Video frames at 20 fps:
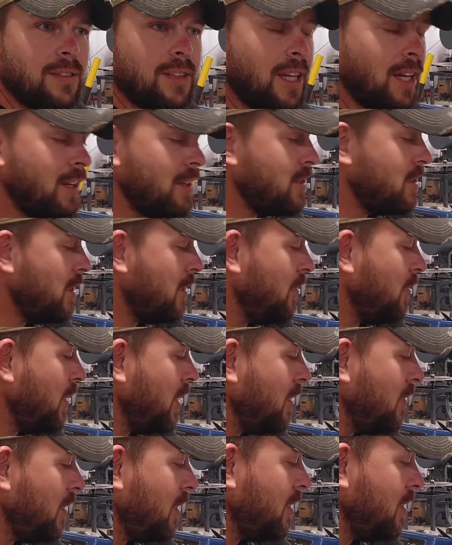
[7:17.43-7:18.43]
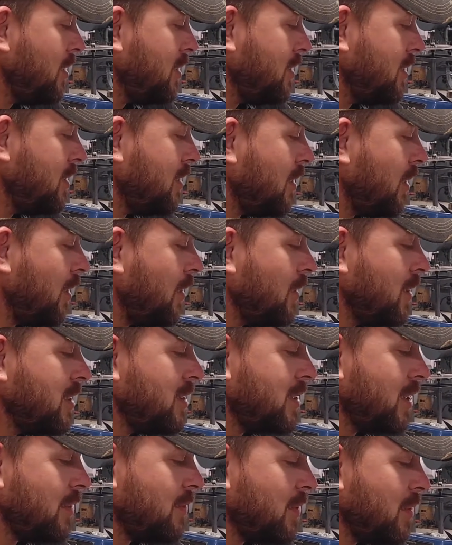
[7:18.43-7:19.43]
Yeah, Joe 500's always
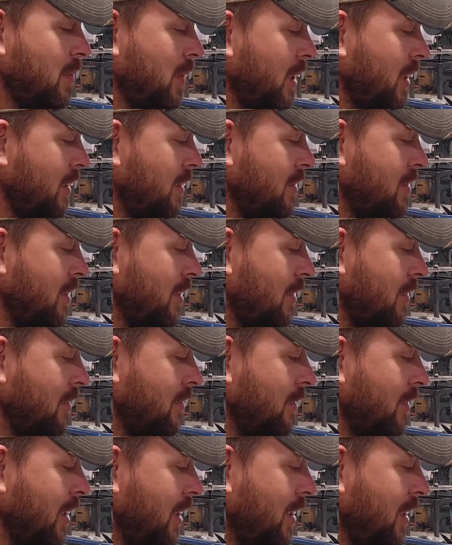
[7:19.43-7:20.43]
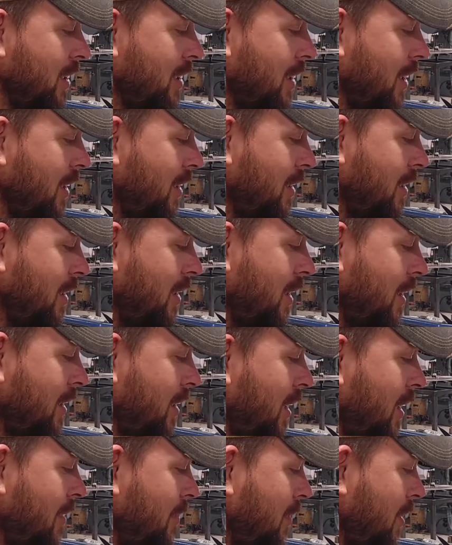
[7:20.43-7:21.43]
tough to beat, so he didn't get the
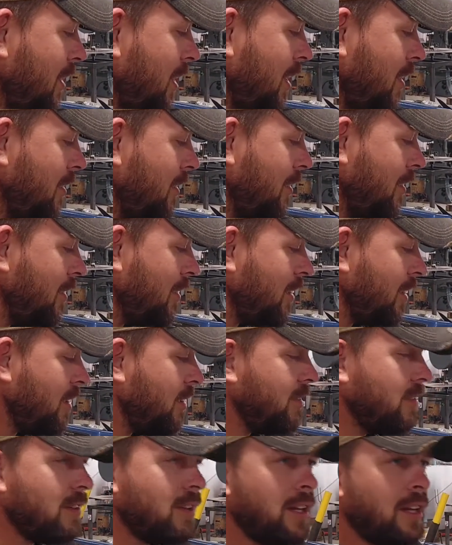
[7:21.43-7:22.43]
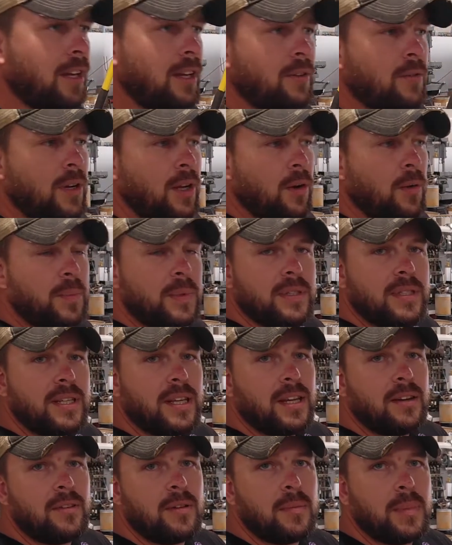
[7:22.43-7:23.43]
nickname without earning it, and we hope to
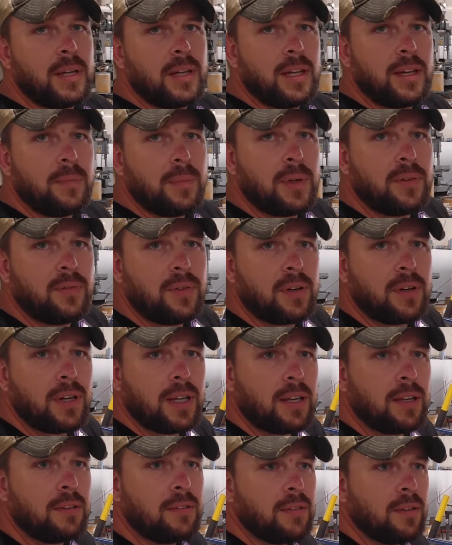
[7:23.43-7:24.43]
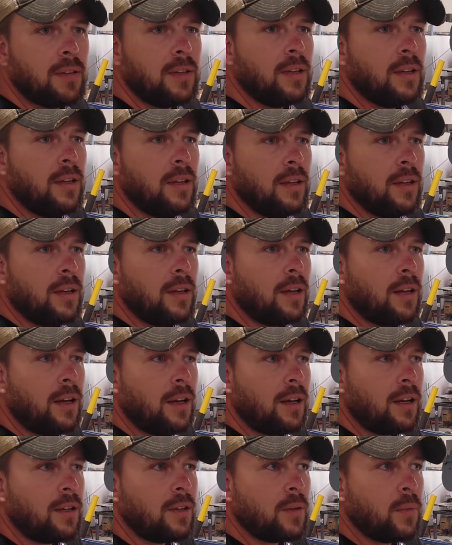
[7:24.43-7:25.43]
see everybody up at Fernan.
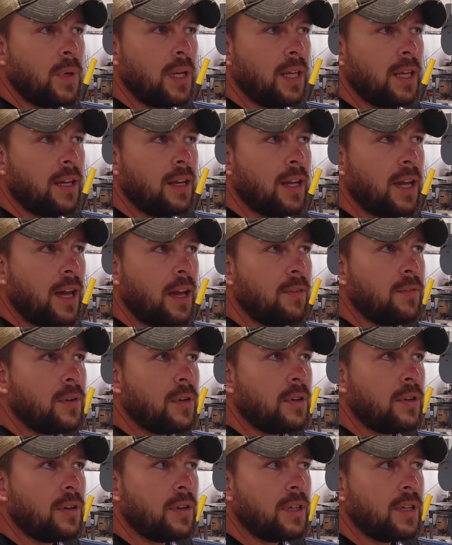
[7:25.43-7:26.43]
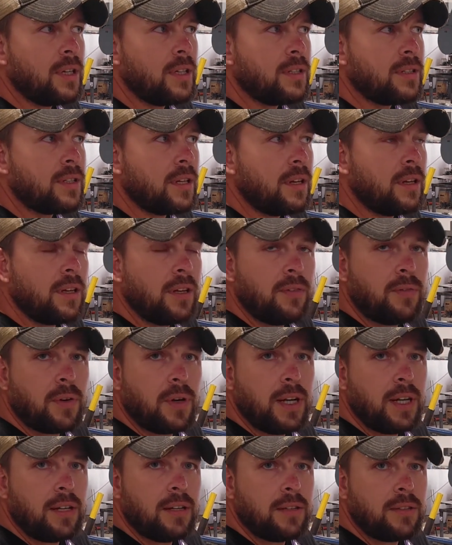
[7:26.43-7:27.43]
The weekend after is
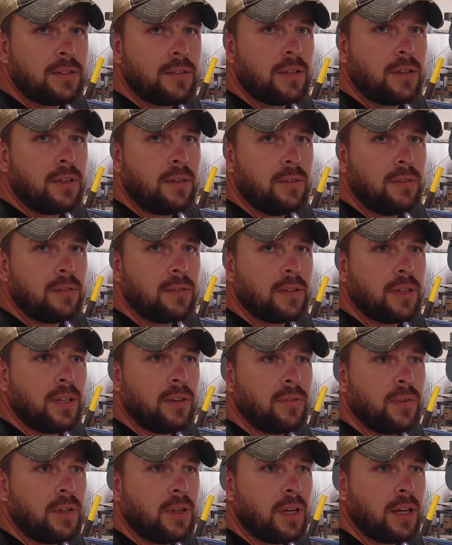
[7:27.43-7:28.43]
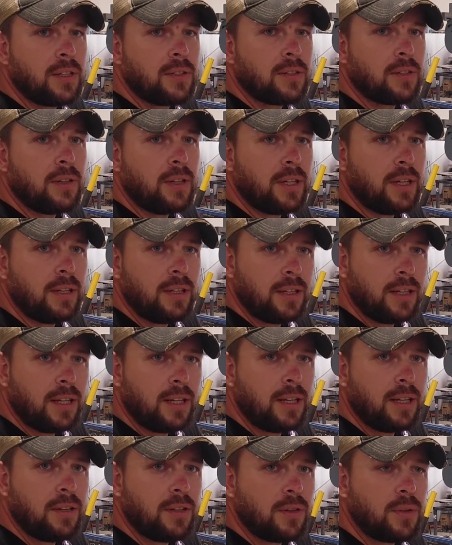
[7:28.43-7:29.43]
Ephrata, so if you guys are looking to
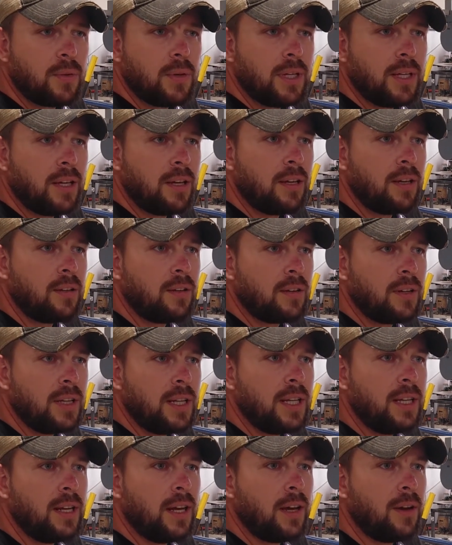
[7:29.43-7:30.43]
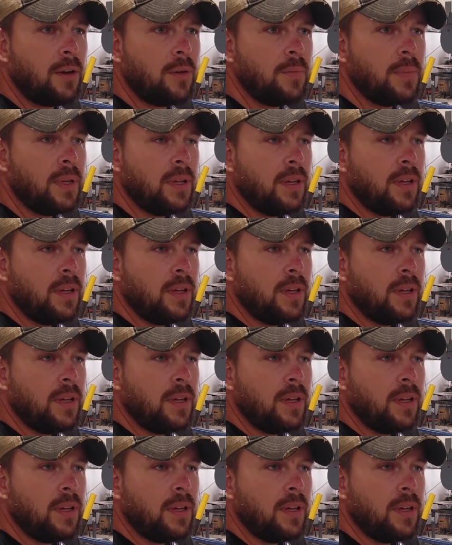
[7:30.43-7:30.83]
get into 3-gun or need help,